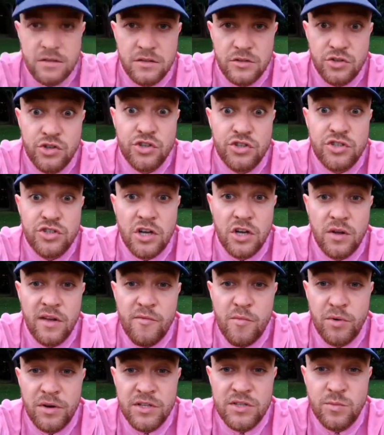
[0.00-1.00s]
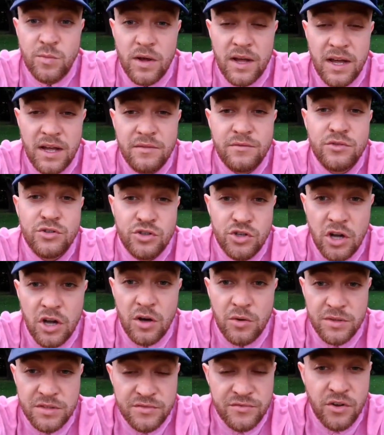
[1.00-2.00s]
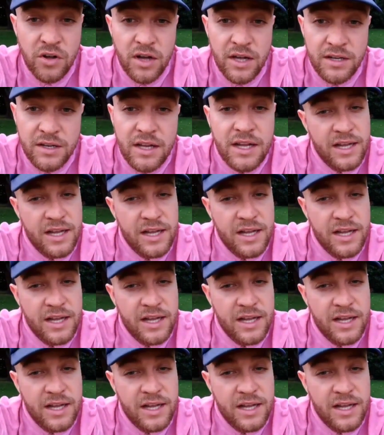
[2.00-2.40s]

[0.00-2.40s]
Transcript: Just so everybody's aware, child is fine